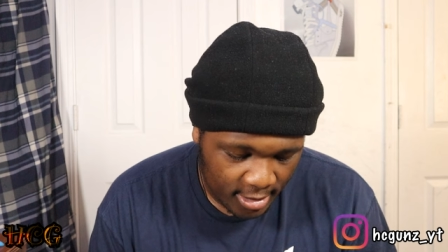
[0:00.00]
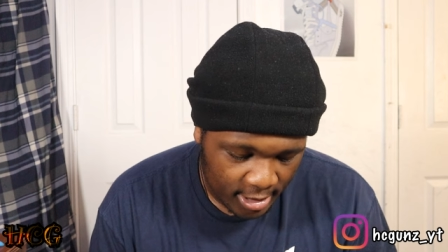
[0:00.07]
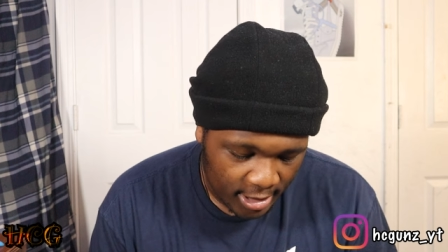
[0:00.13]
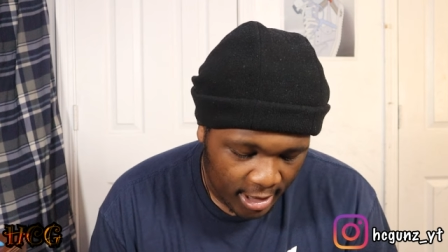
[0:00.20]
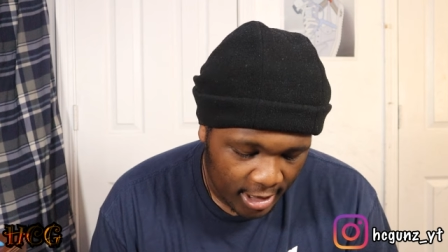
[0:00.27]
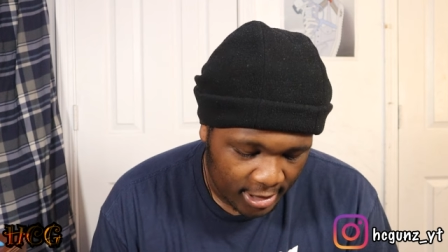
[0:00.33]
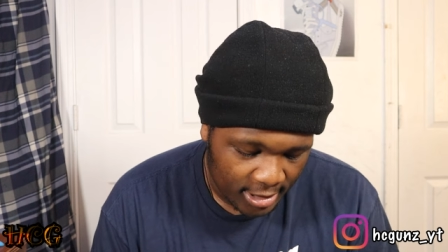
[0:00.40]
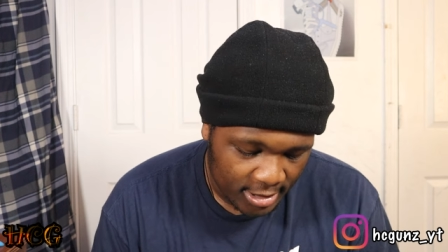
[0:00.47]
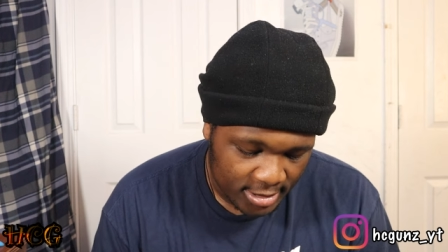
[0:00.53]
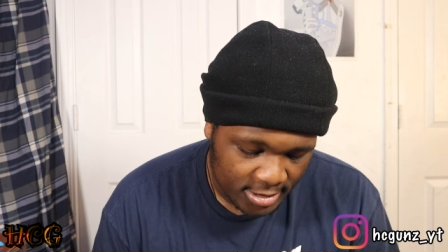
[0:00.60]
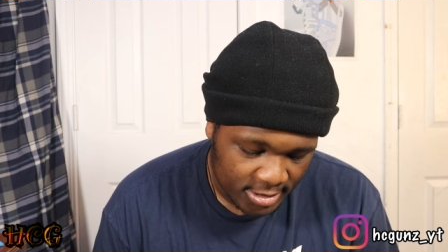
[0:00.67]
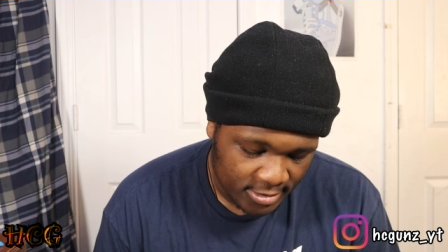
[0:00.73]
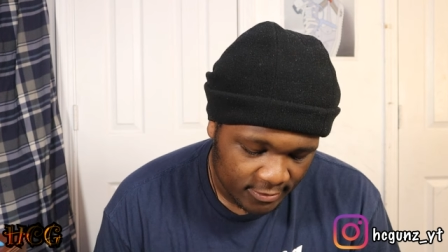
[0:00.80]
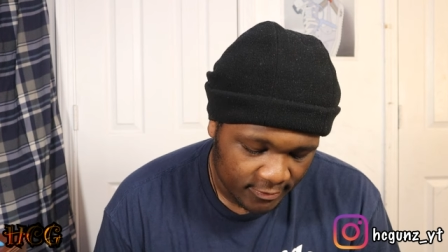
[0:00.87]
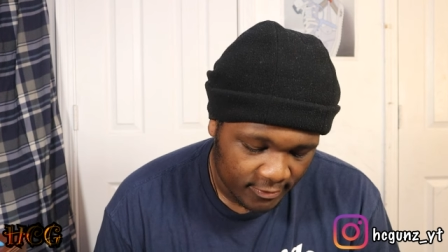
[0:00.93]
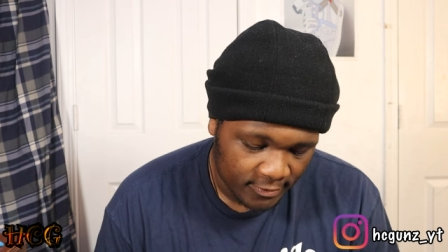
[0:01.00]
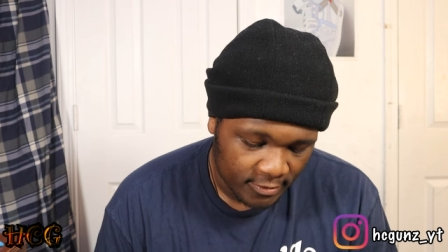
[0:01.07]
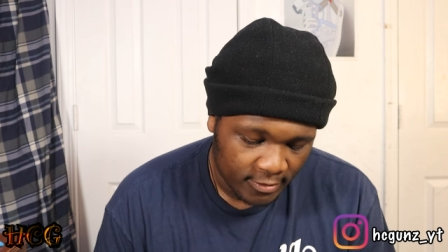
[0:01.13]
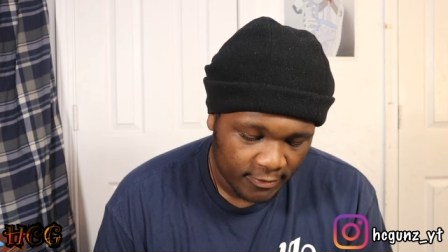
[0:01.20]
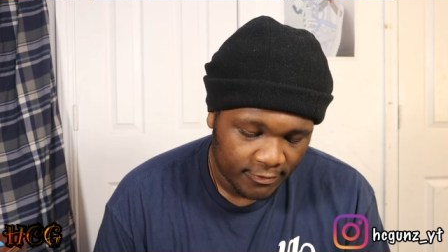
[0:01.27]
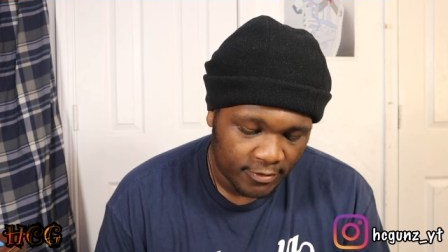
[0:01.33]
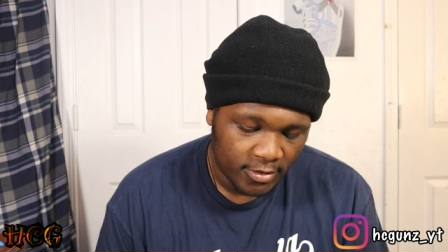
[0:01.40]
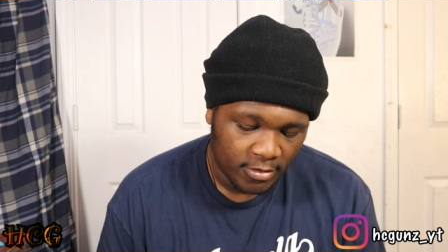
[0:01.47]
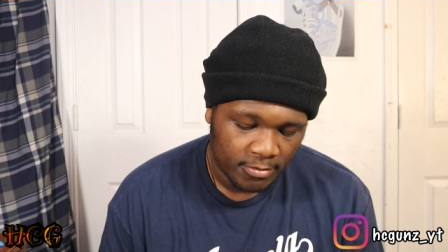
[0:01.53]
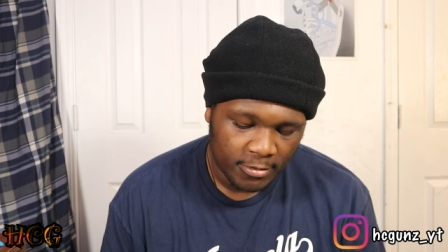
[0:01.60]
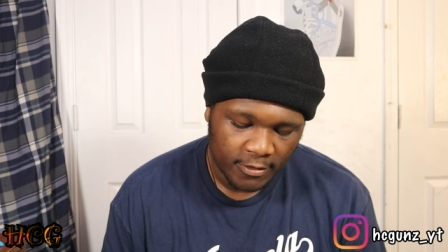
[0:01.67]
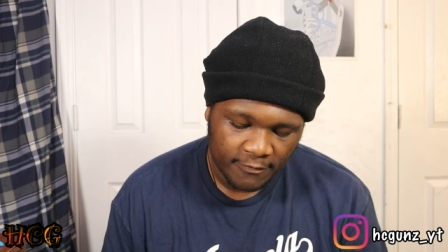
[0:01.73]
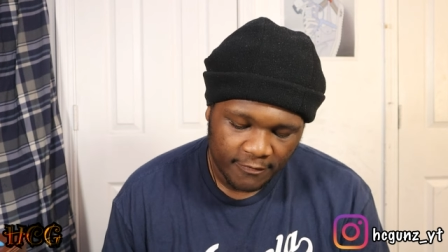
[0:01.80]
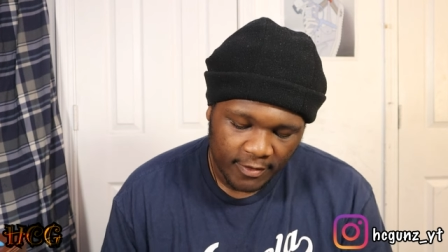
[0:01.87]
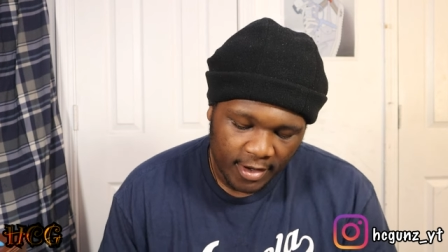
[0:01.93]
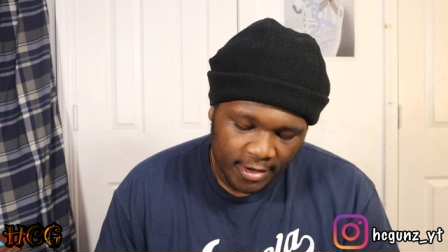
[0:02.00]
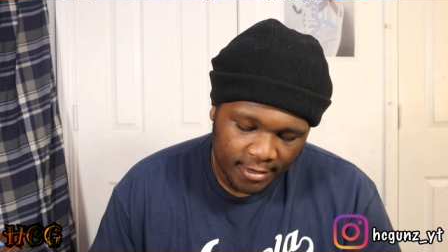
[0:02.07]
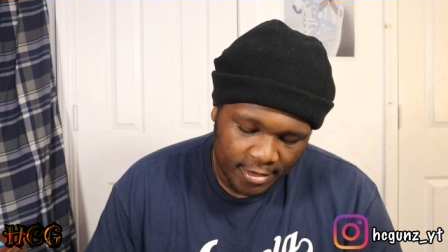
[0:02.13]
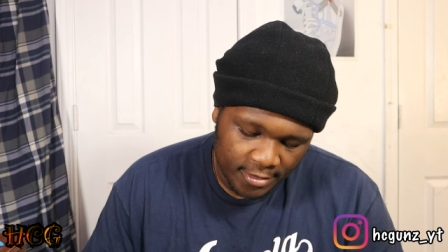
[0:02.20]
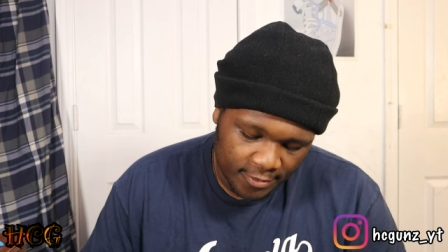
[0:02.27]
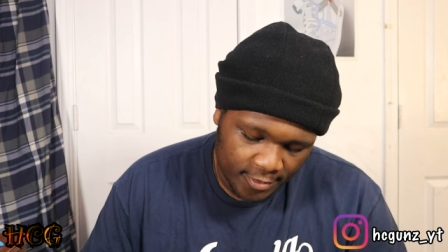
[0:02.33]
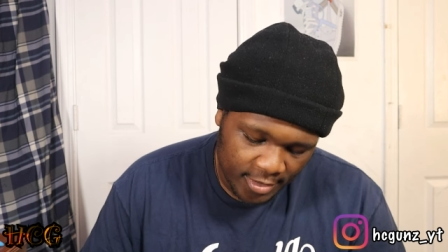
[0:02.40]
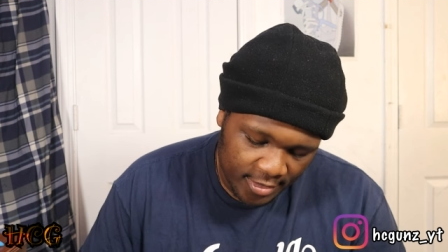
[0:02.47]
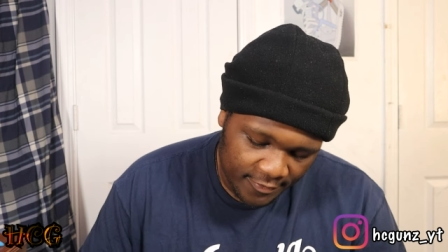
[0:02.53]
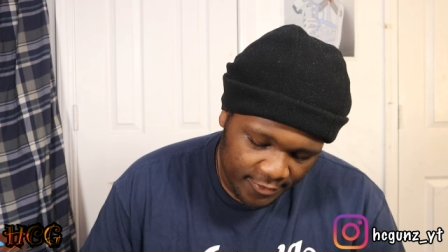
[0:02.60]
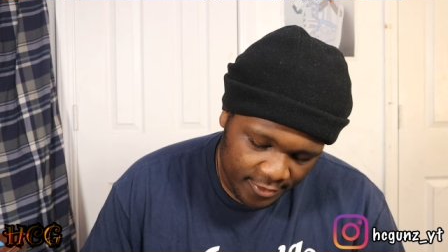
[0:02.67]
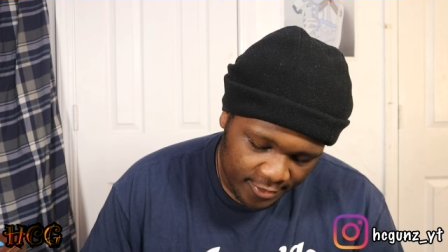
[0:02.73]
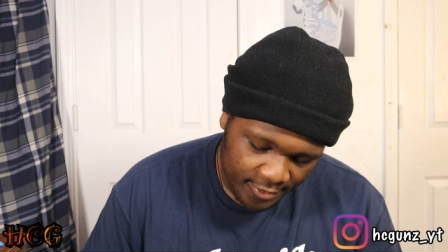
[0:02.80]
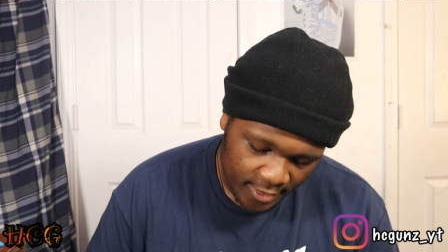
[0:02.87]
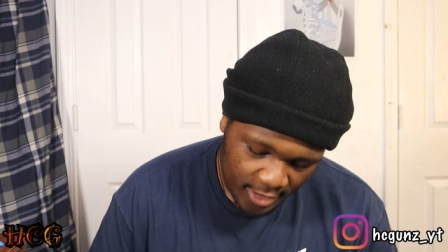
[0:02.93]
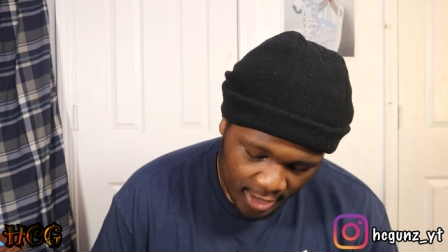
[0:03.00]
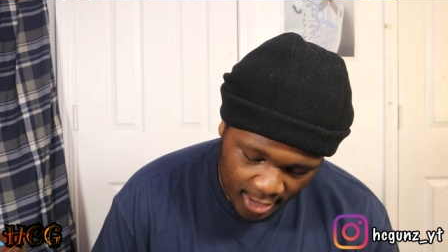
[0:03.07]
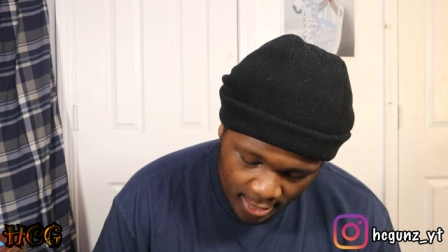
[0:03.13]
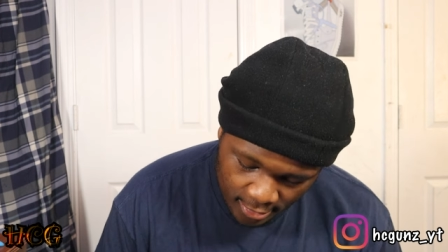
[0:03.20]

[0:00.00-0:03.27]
look like it's you feel me firing or whatever. I